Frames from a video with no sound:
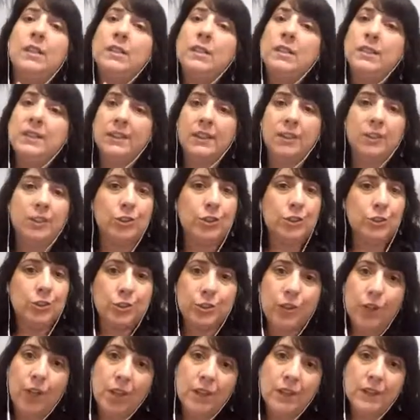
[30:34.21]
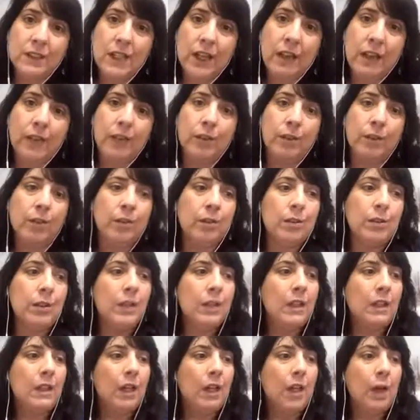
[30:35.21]
the signature talk title,
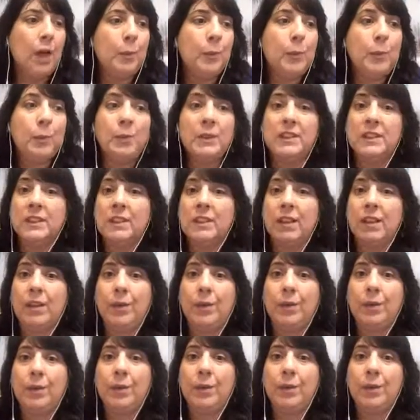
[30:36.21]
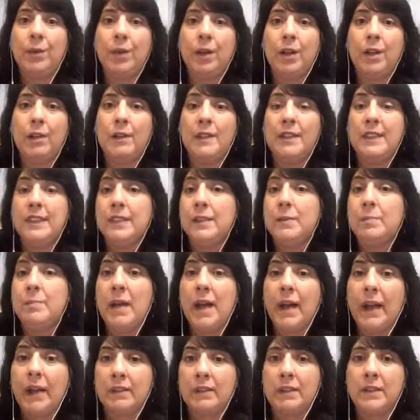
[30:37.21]
help you put together a lead
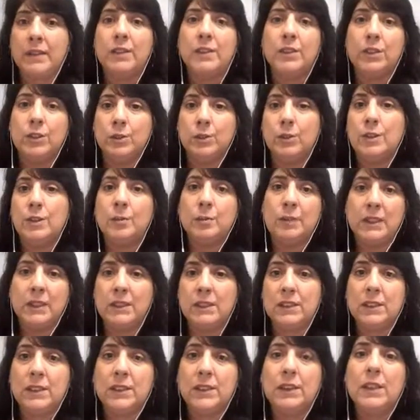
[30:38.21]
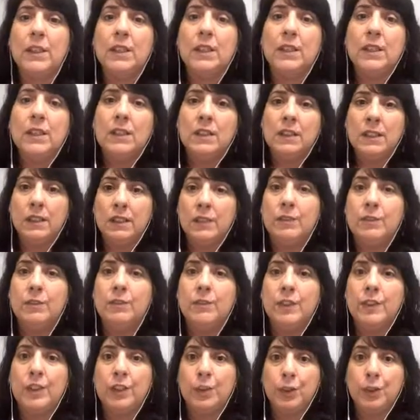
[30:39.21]
magnet, something to
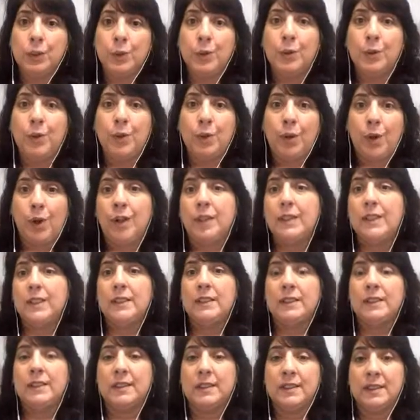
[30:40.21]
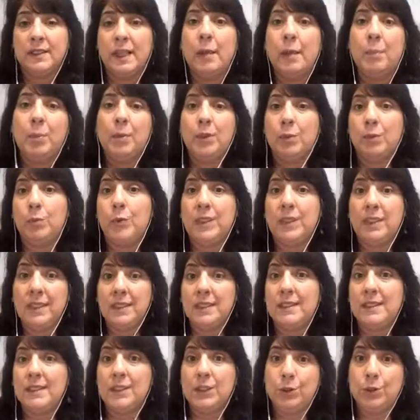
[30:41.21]
give your audience a sample of what it
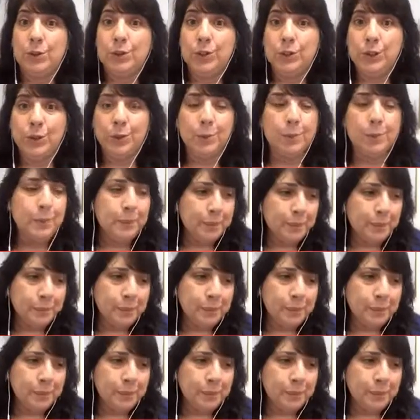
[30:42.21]
is that you do,